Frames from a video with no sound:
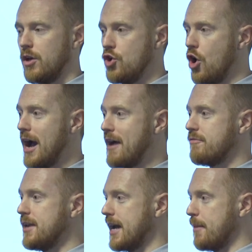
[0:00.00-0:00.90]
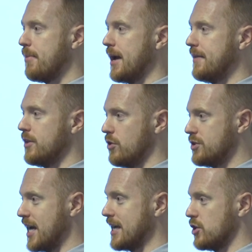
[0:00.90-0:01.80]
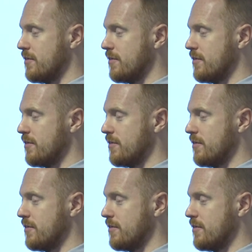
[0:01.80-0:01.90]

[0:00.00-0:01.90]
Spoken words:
Not every campaign that you test,